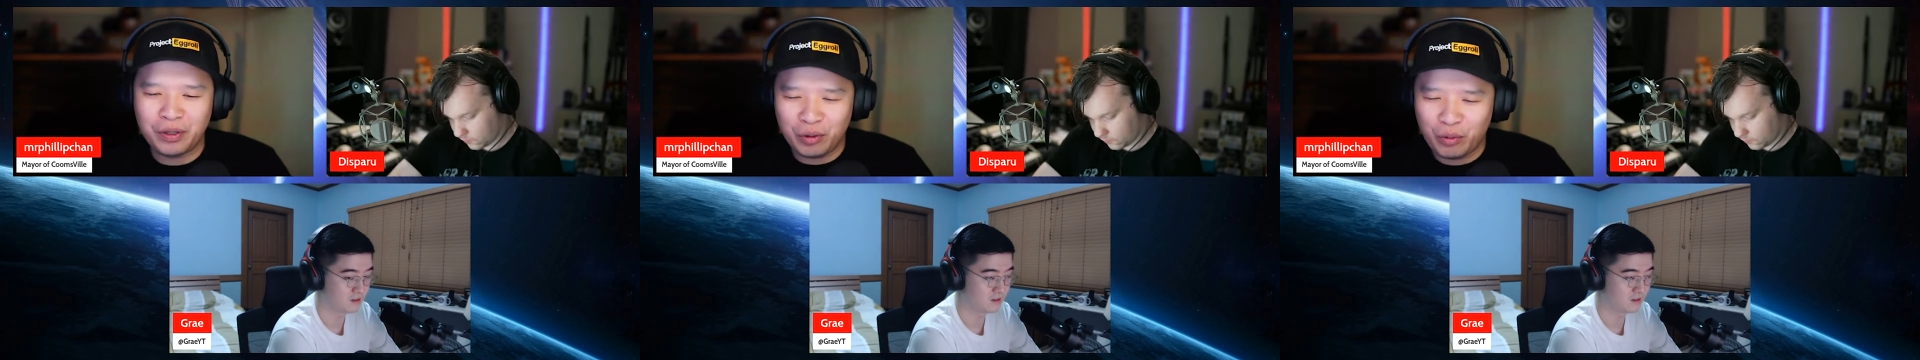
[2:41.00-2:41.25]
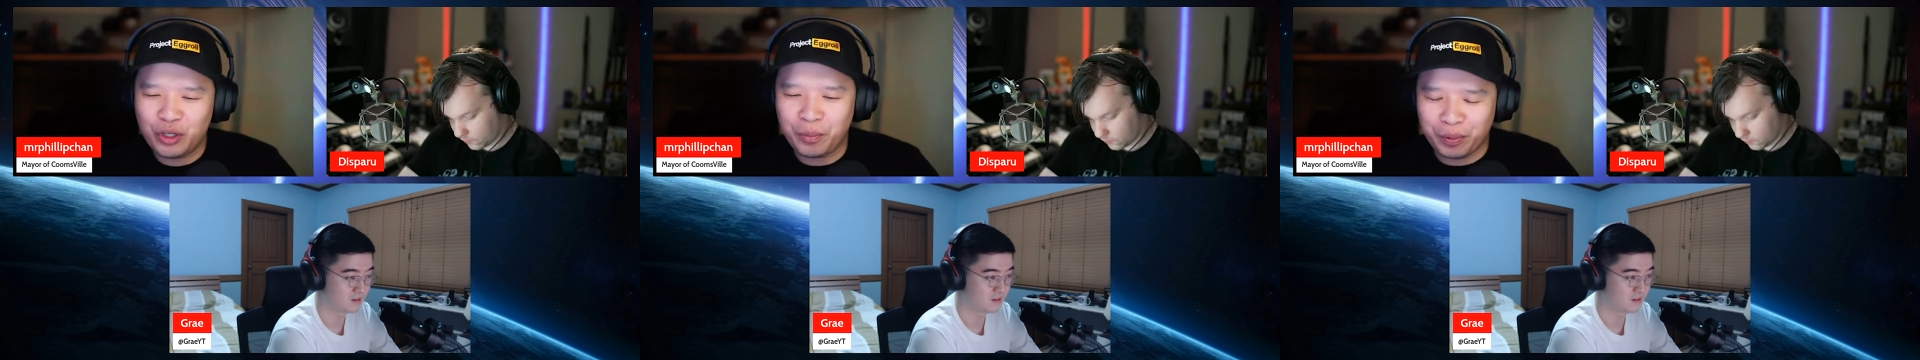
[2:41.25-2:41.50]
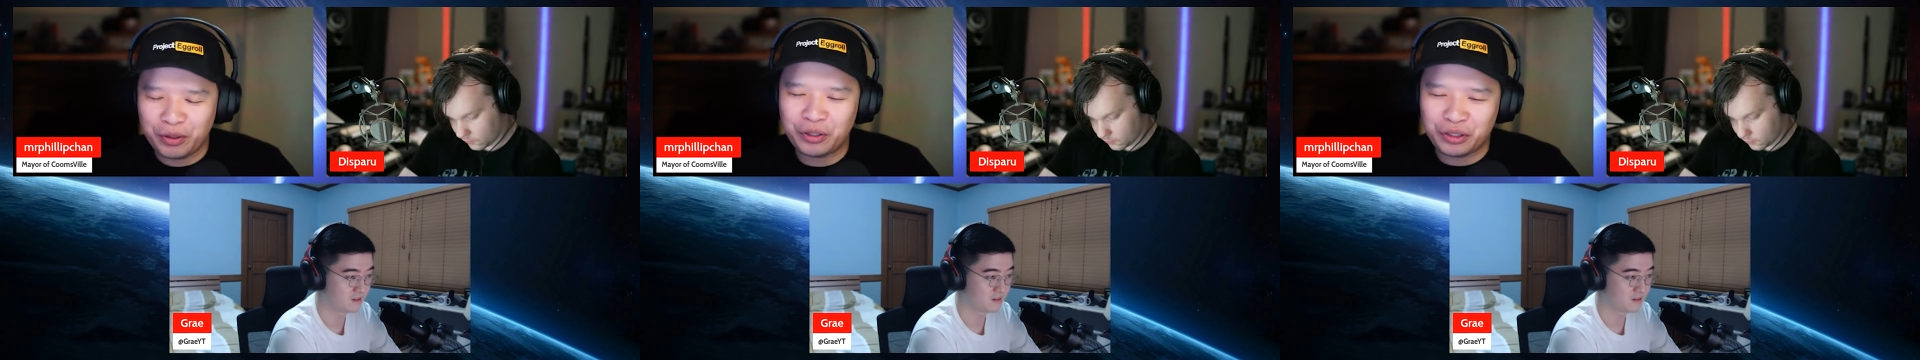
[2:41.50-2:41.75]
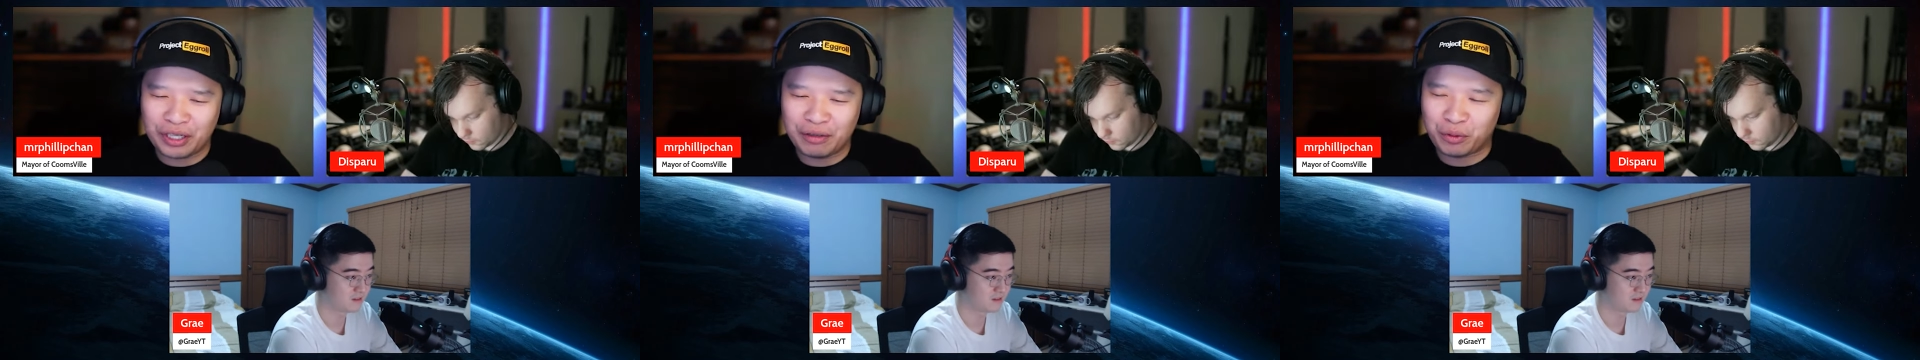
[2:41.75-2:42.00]
Speaker 1: will you
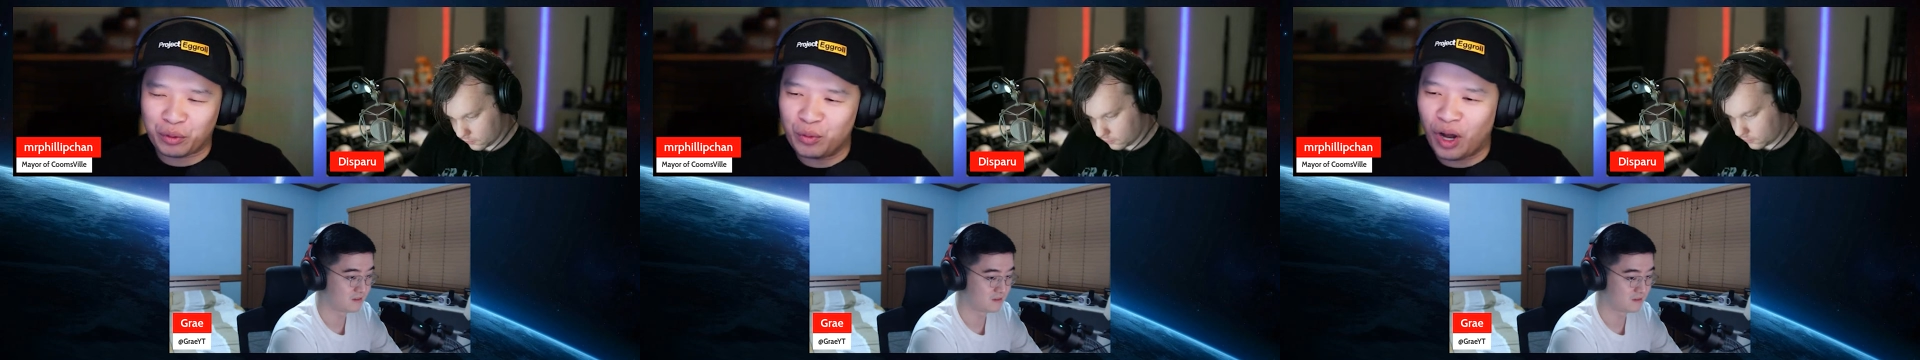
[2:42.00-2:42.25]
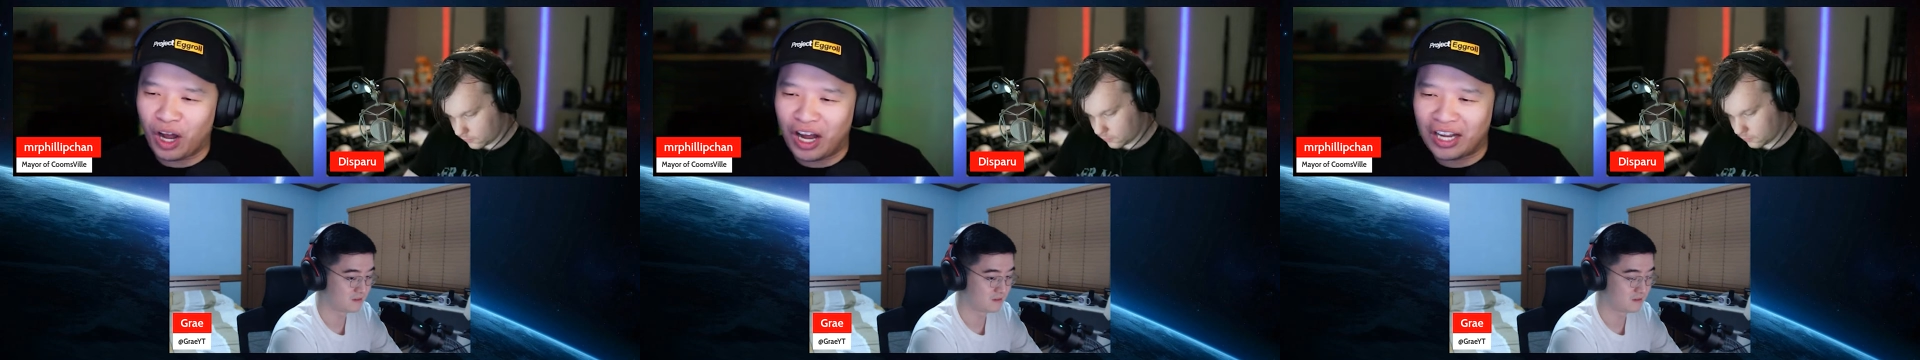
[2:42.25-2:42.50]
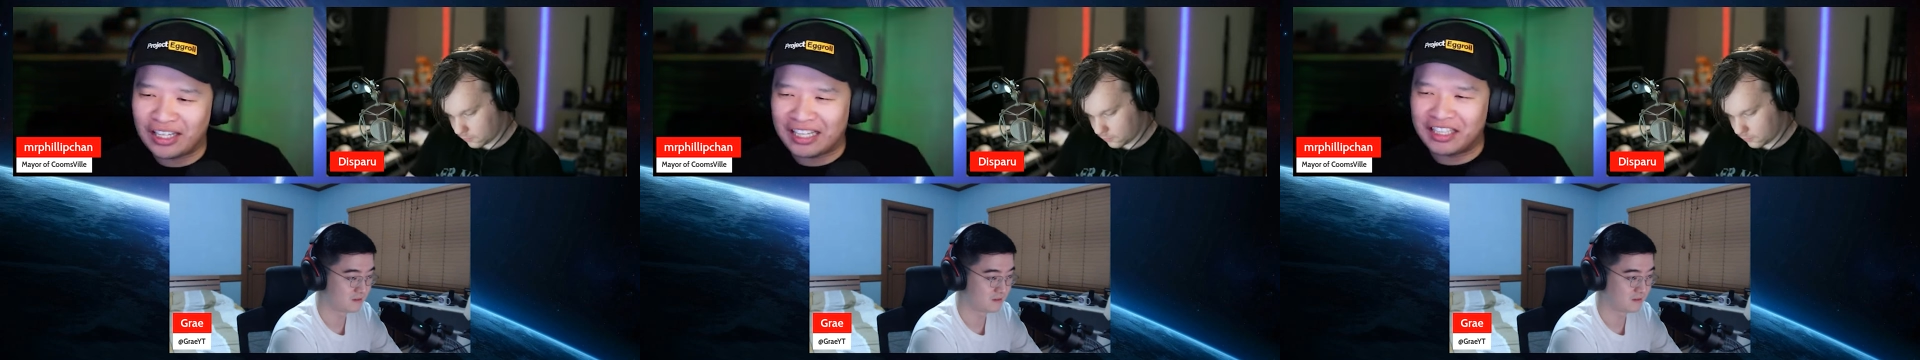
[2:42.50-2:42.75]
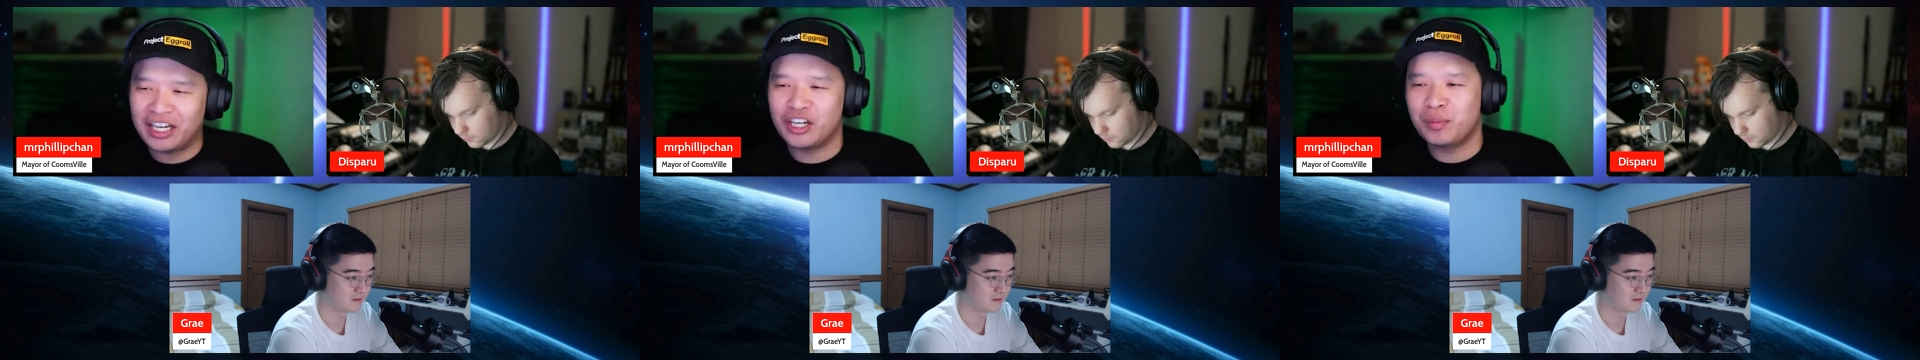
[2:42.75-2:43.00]
put yourself through all
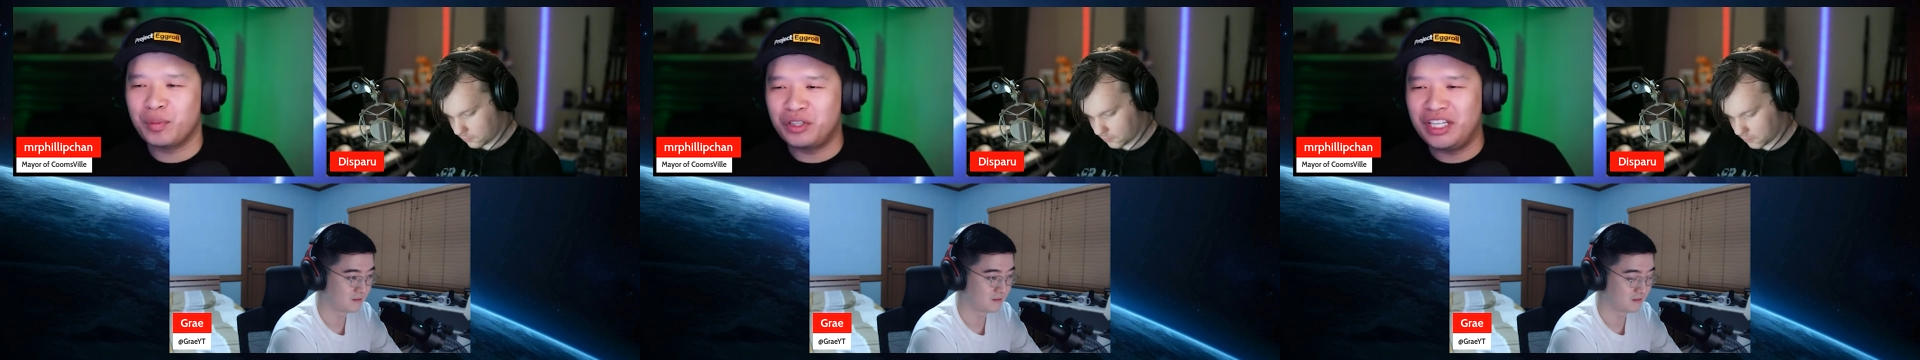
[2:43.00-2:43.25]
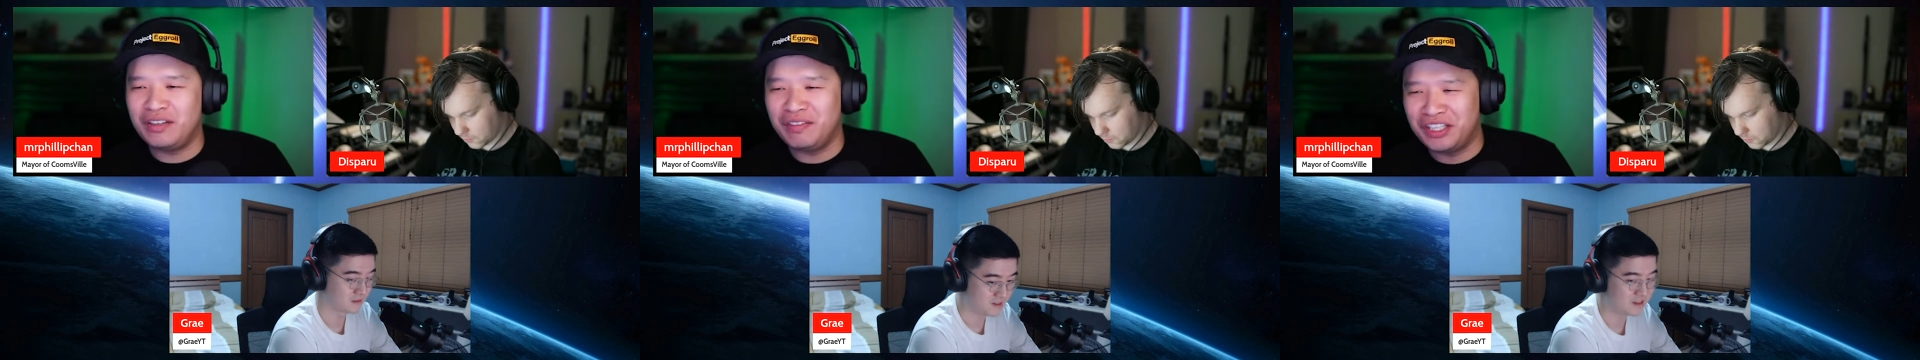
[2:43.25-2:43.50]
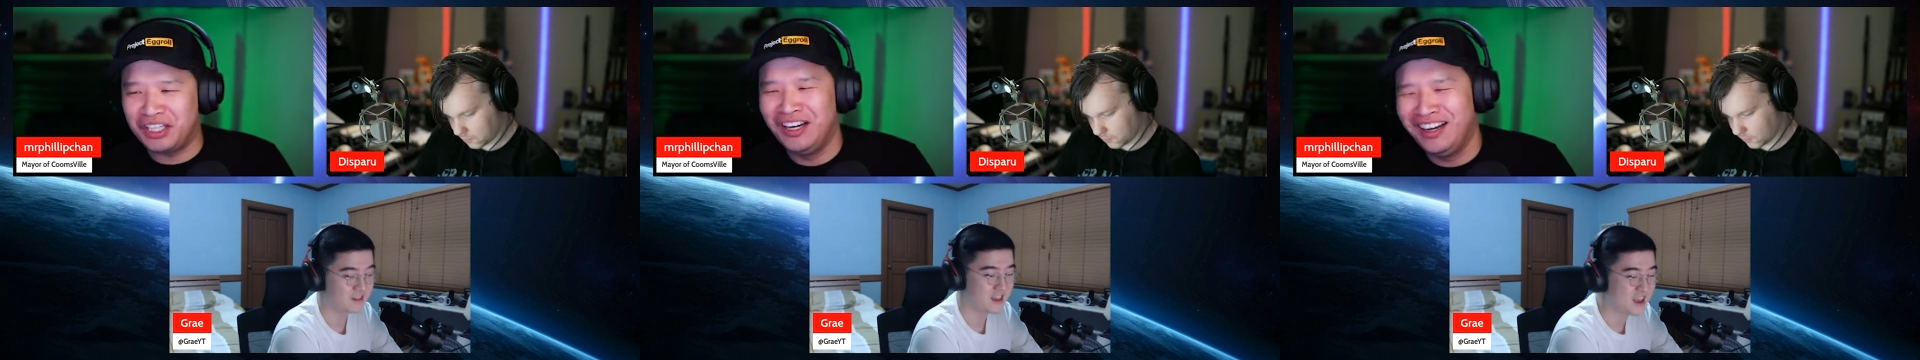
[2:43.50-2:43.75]
that terrible TV show?